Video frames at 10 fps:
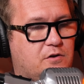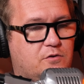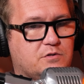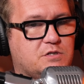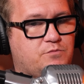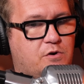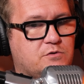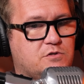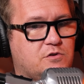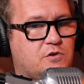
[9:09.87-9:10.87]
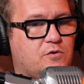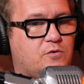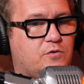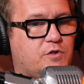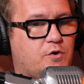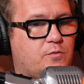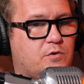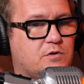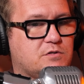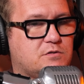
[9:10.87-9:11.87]
There's Sprout Studio, there
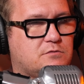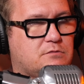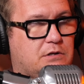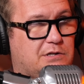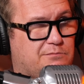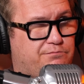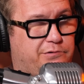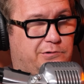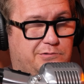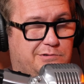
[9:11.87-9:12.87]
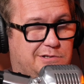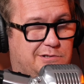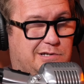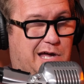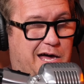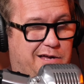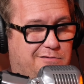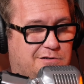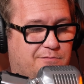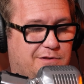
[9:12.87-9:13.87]
was, I think it's Blue Sky
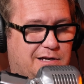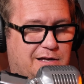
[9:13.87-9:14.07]
or something.